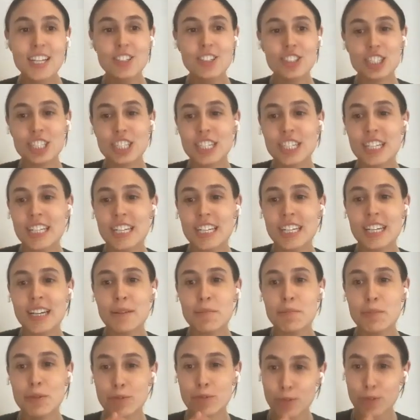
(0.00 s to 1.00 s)
She,
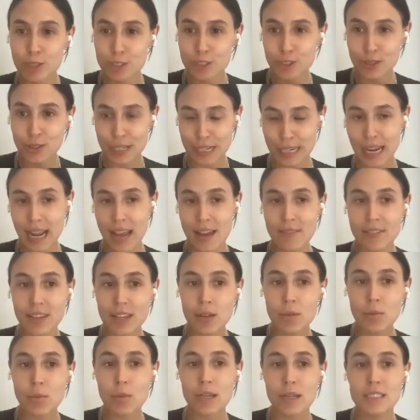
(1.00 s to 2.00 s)
before joining
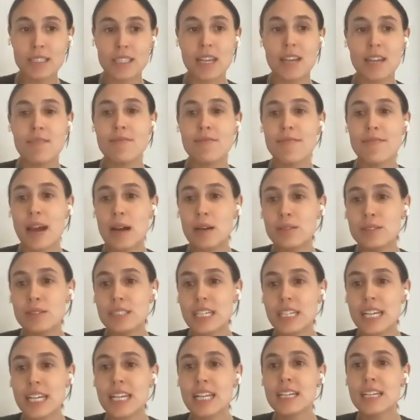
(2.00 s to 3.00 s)
Evvy, was a
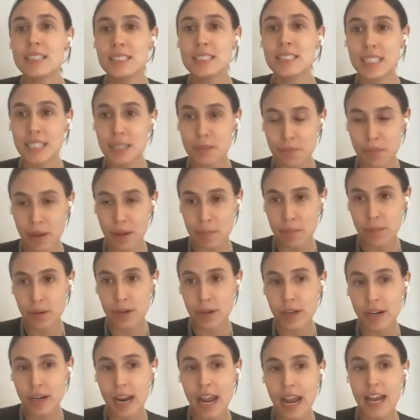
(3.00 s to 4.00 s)
founding team
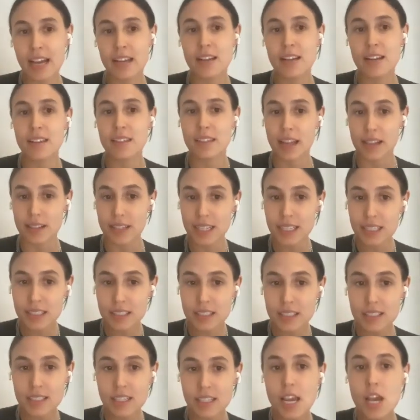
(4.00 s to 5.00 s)
member at
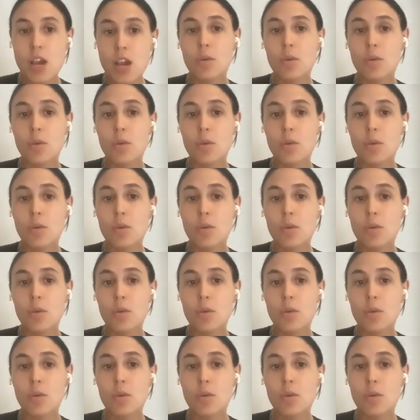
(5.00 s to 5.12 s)
Apellis,